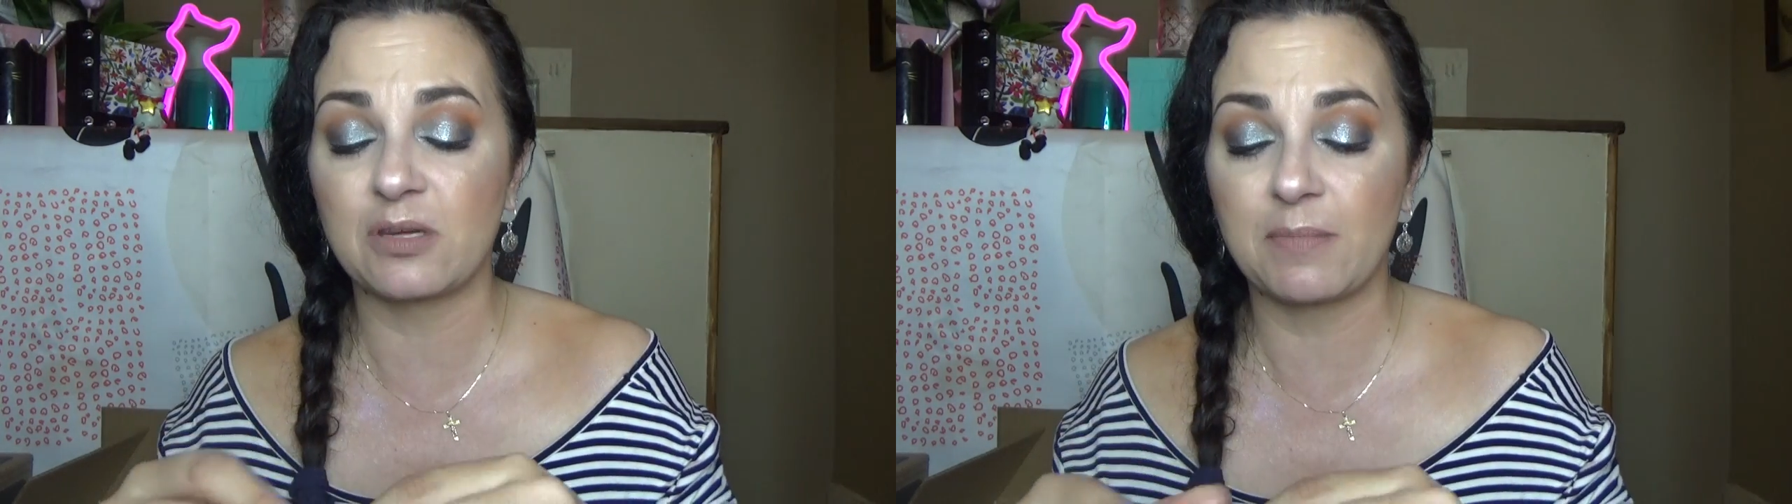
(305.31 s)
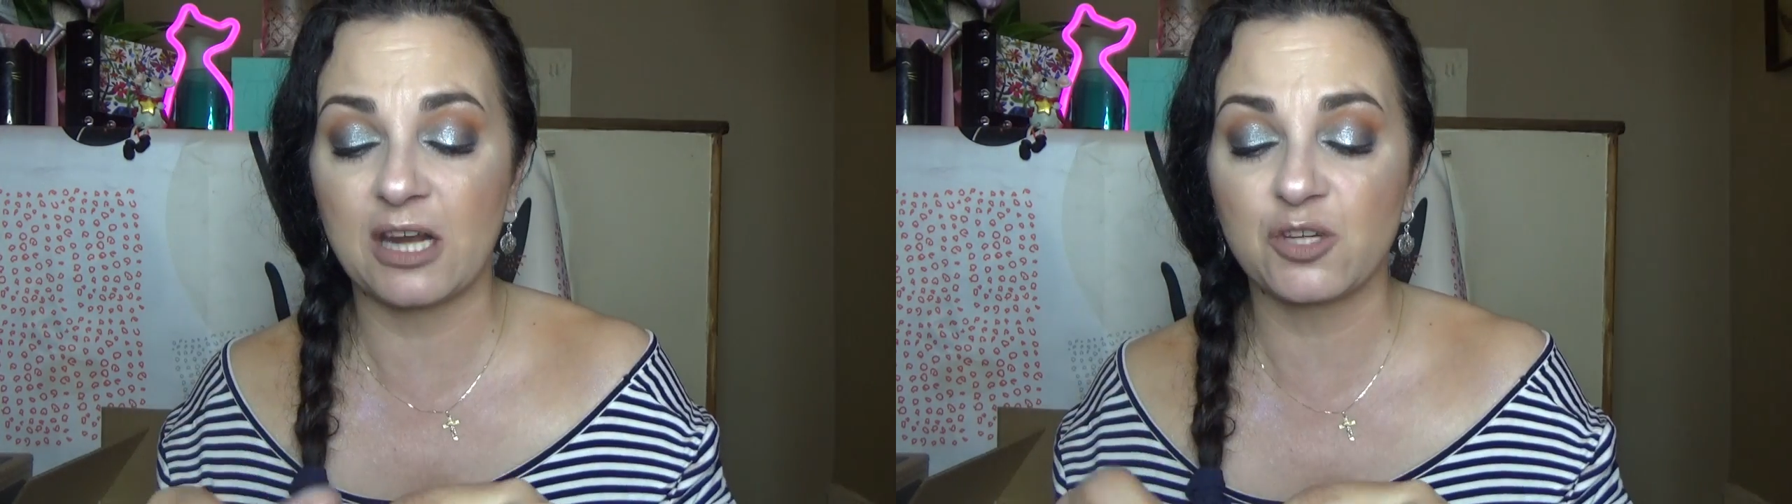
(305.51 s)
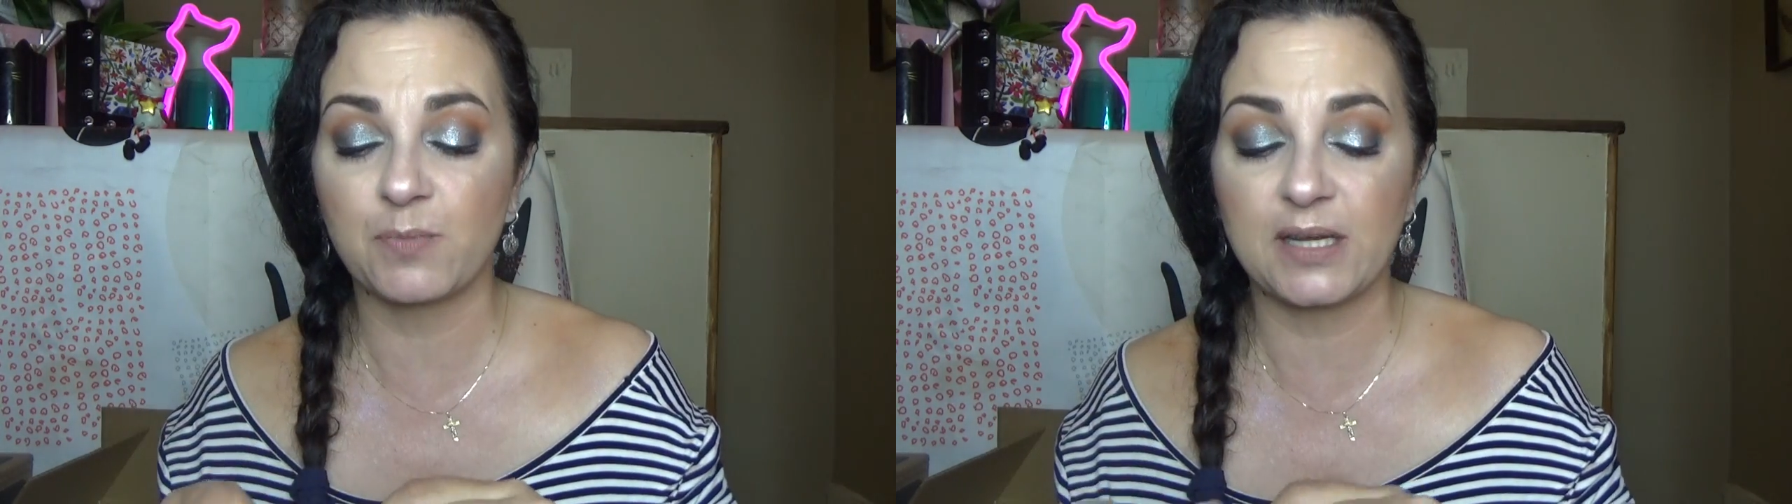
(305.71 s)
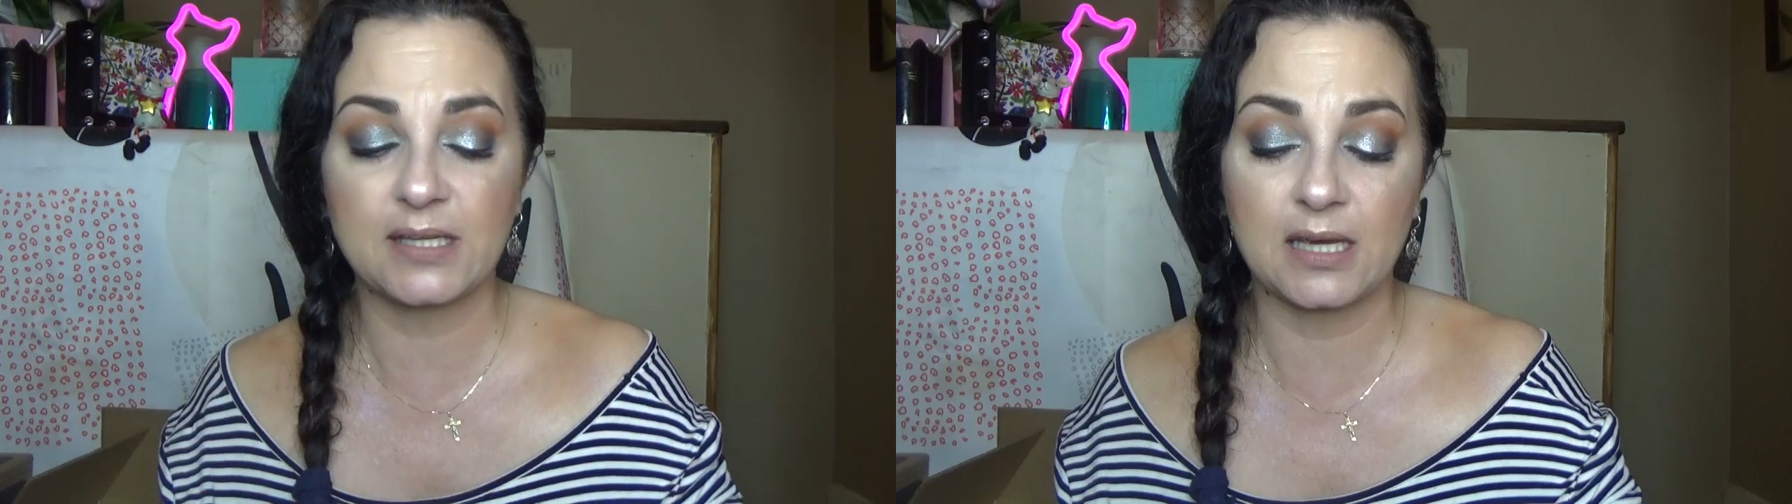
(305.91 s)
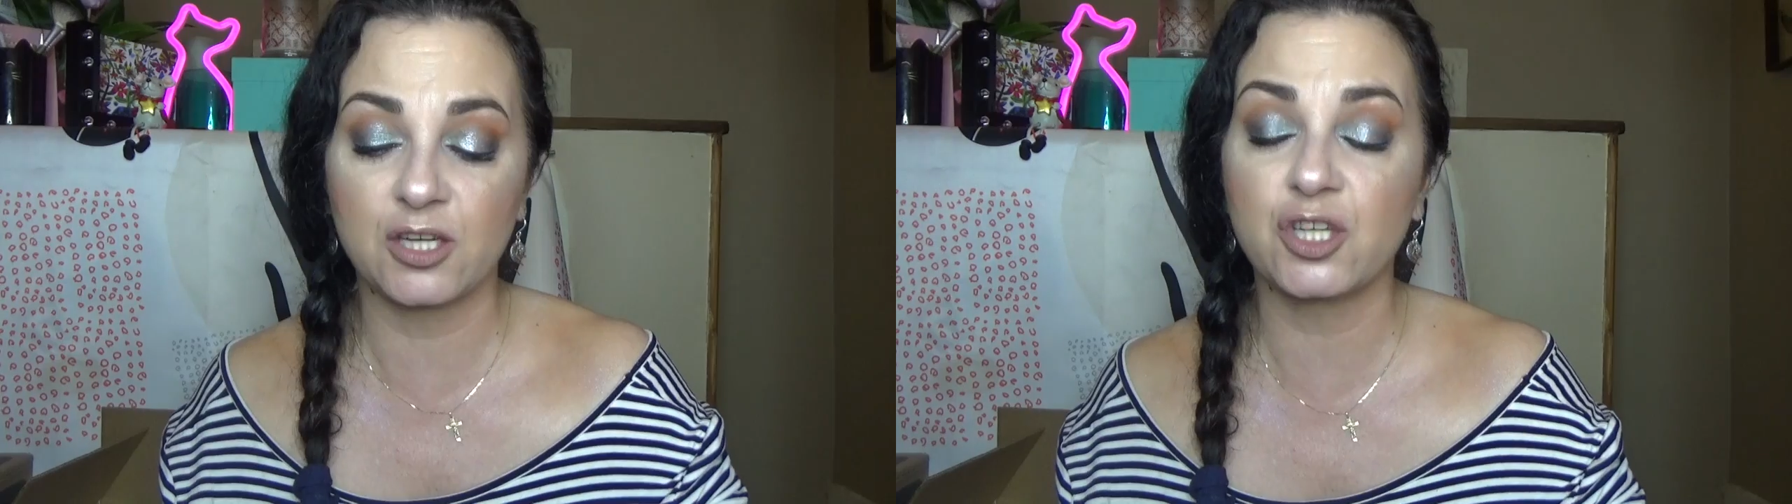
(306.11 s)
to match my
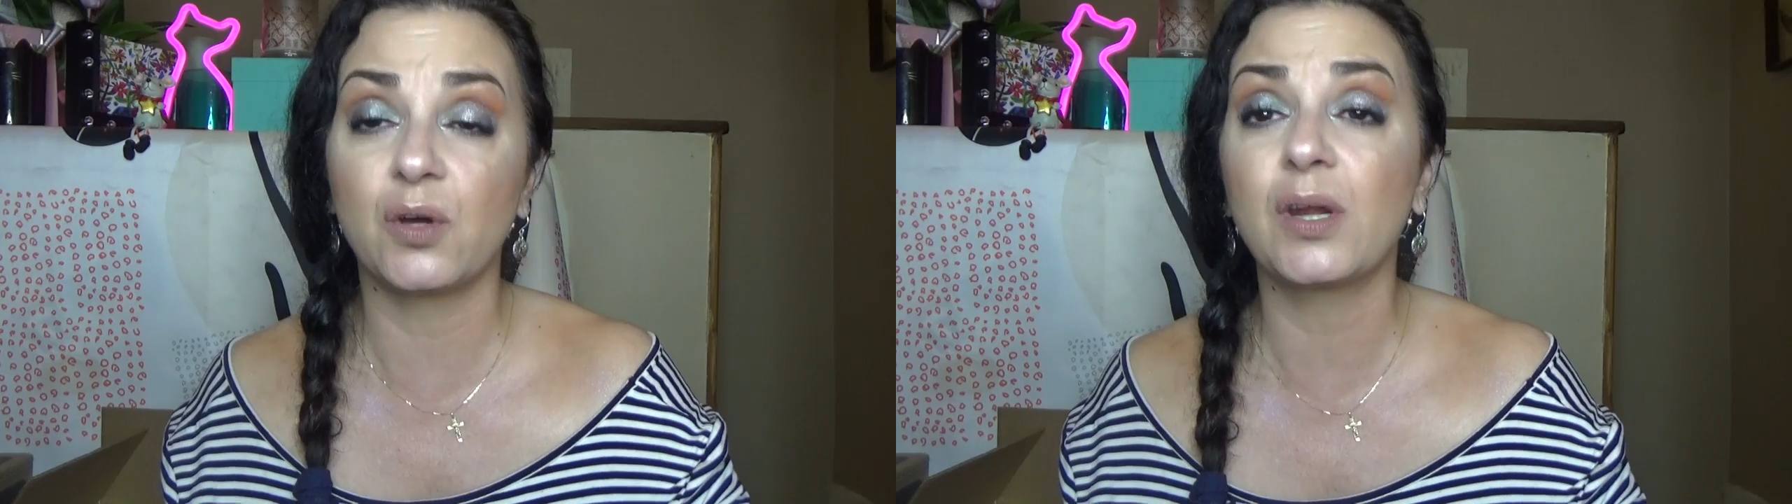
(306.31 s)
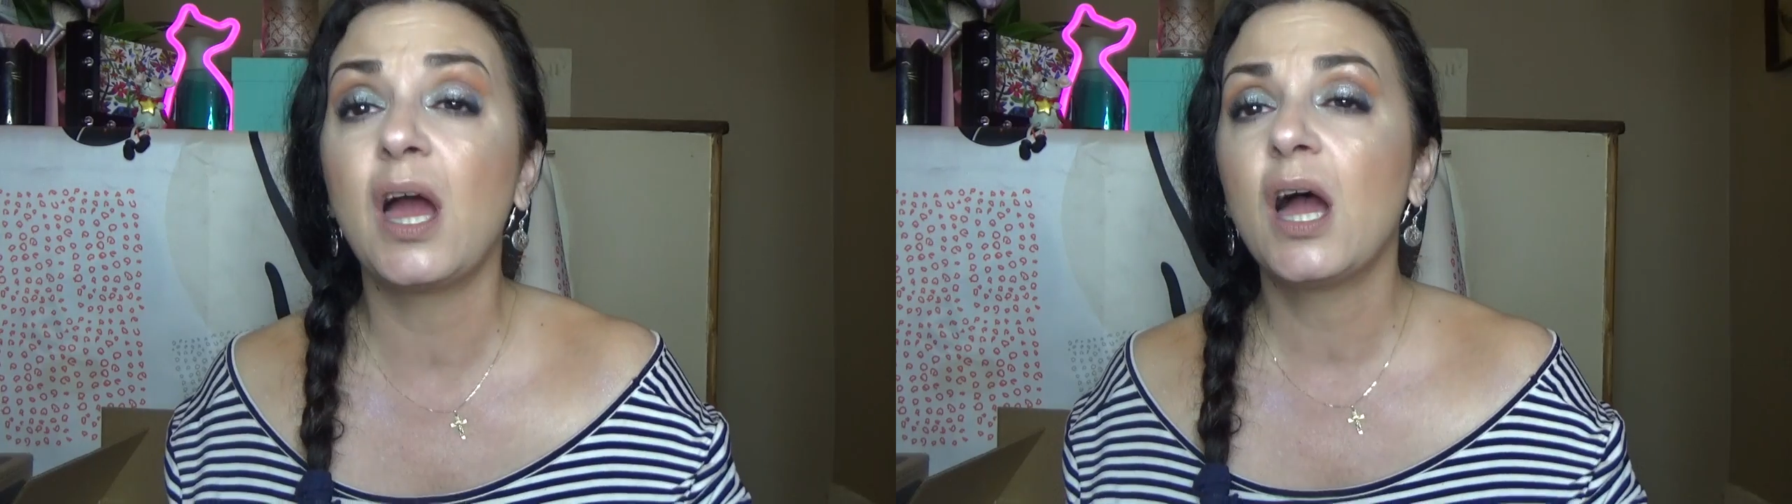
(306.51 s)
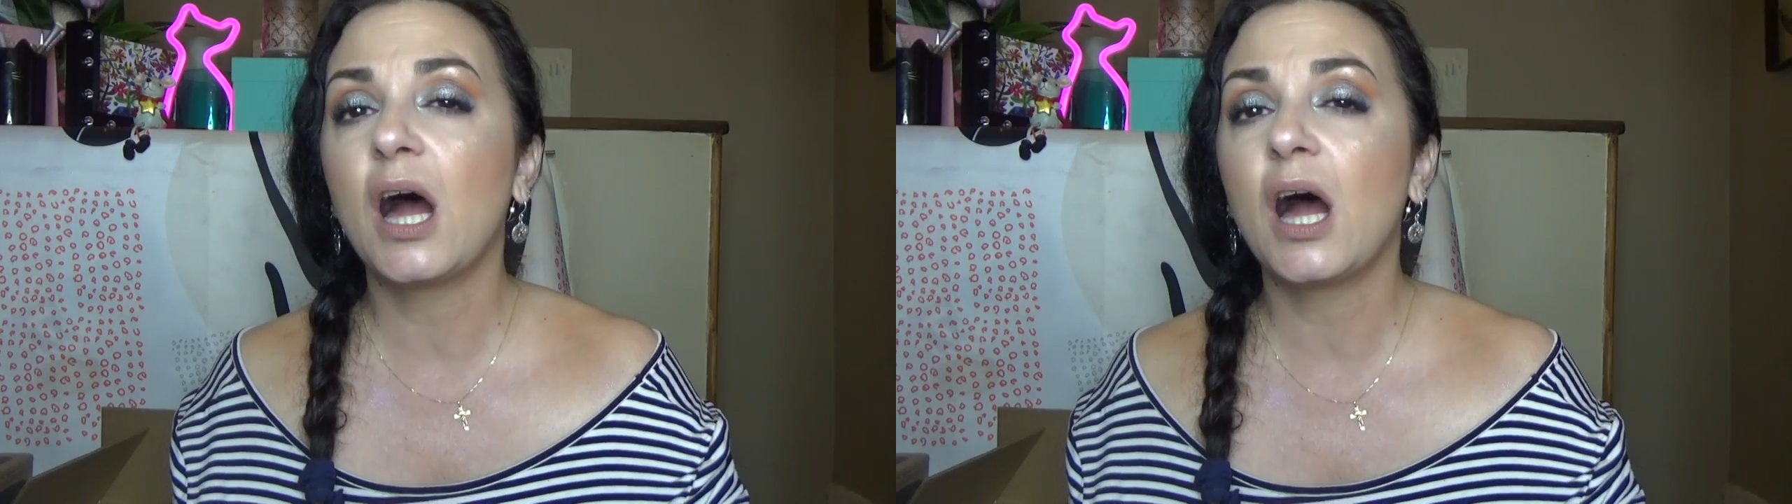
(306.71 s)
skin tone.